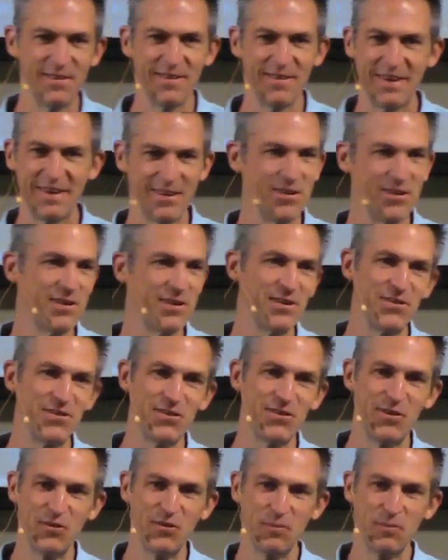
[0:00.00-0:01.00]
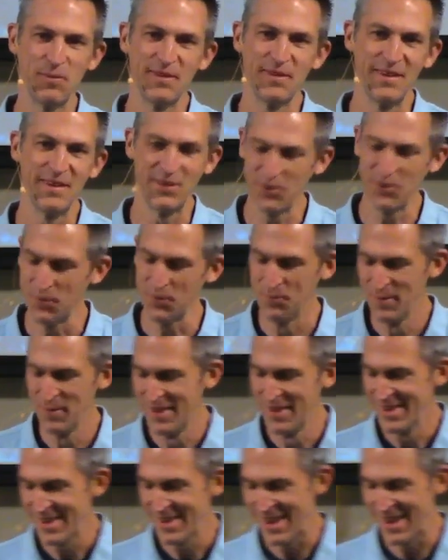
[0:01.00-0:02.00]
like cooking shows, but they do.
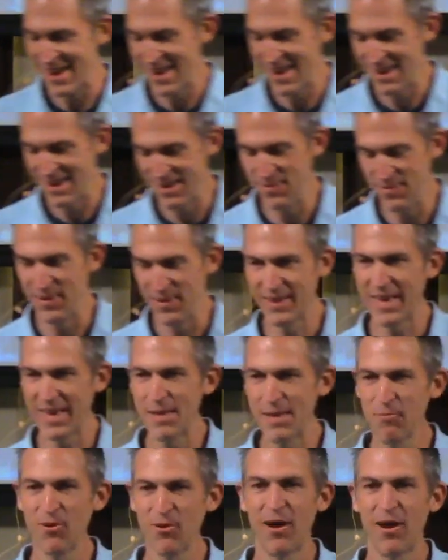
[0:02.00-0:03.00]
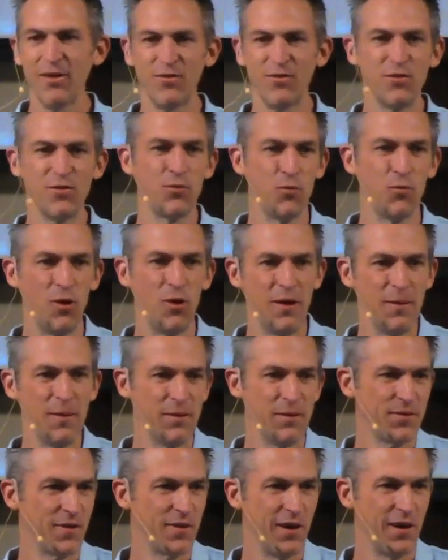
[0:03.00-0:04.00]
And they came across this one
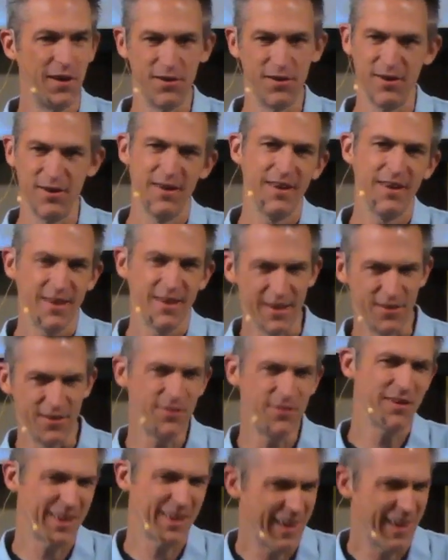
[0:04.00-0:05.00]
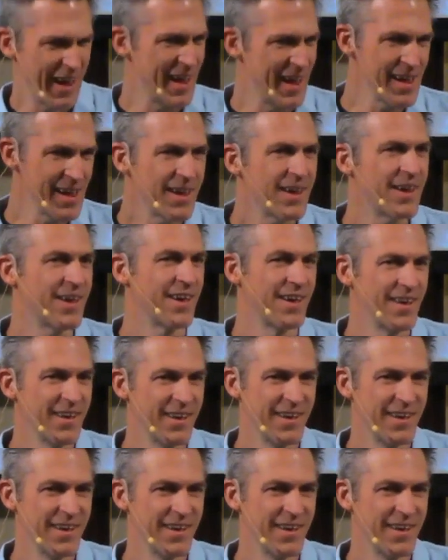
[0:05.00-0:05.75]
that's called, Is It Cake?